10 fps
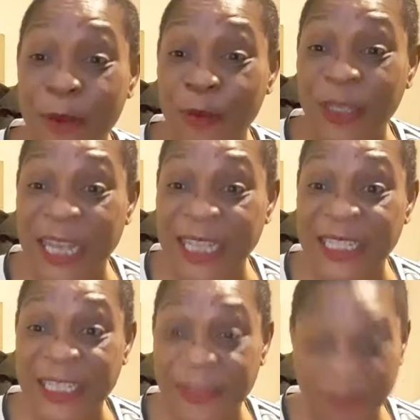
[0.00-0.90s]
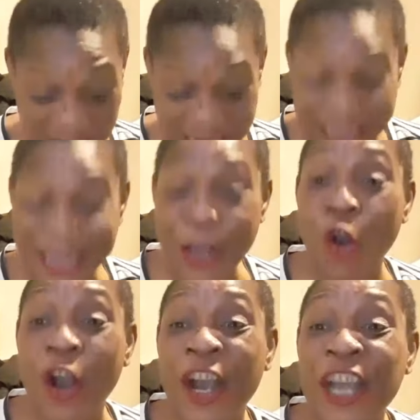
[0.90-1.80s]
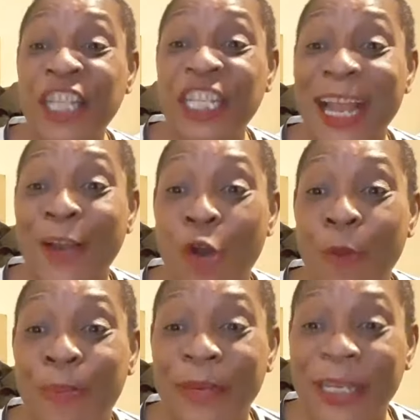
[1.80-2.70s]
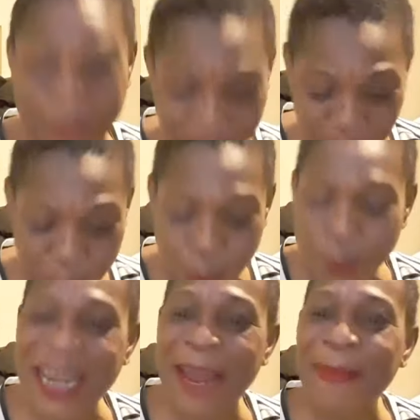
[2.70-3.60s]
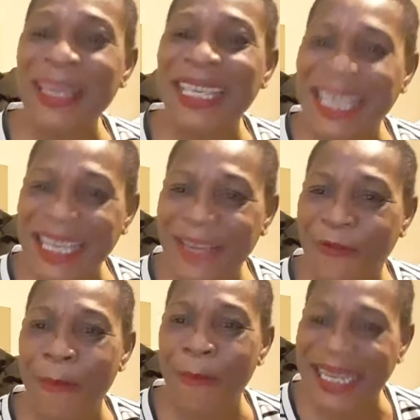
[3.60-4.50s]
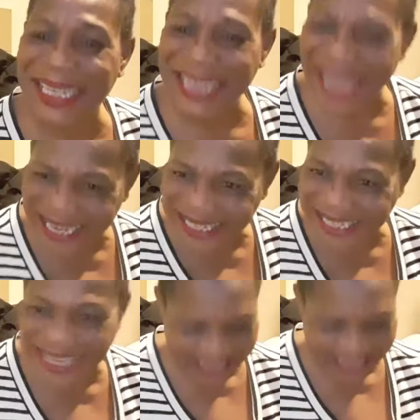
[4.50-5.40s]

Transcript: with that. The original company, when them in give for make the ID card,